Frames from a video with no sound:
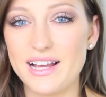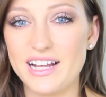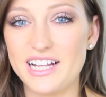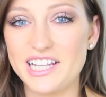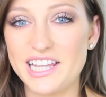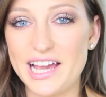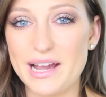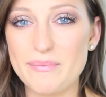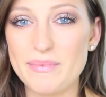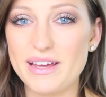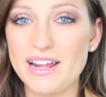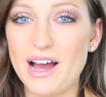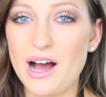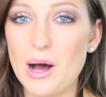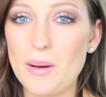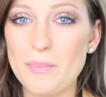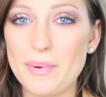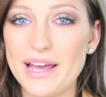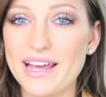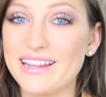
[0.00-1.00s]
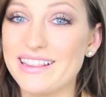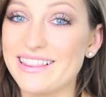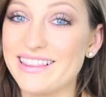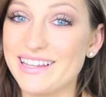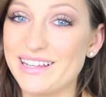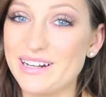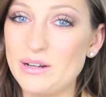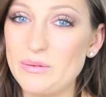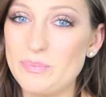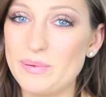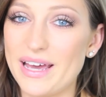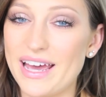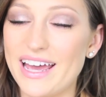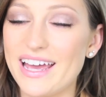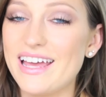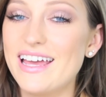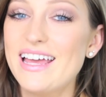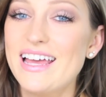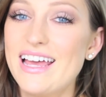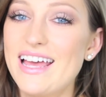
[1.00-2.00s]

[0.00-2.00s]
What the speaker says: glam it up a little bit